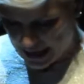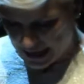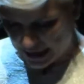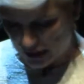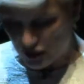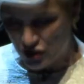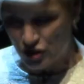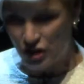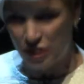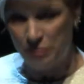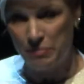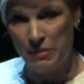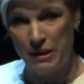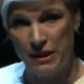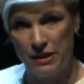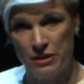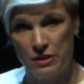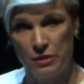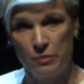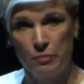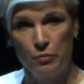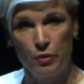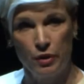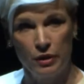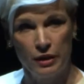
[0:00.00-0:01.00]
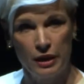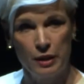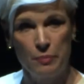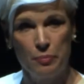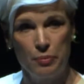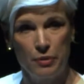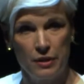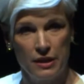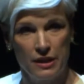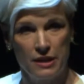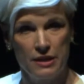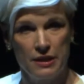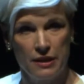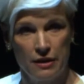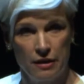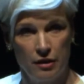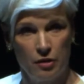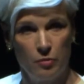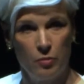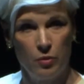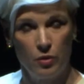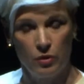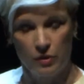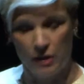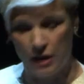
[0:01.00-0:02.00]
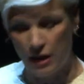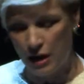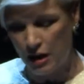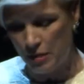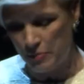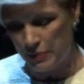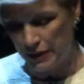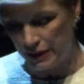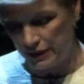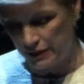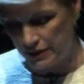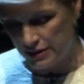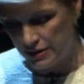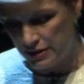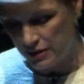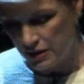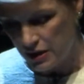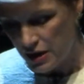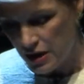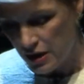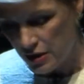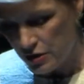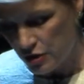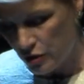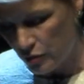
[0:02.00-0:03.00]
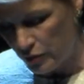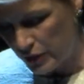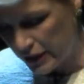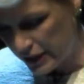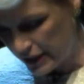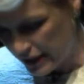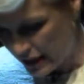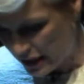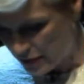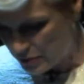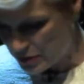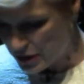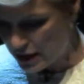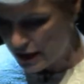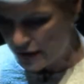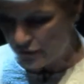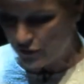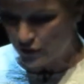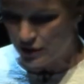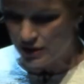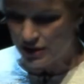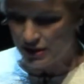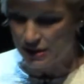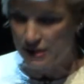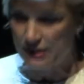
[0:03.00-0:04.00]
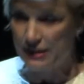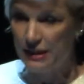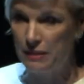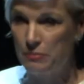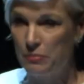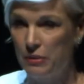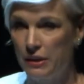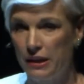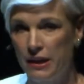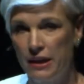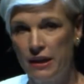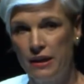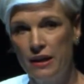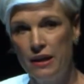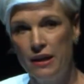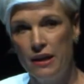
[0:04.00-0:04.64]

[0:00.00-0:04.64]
and she'd made some really pretty terrible comments. So when it came time for the assembly,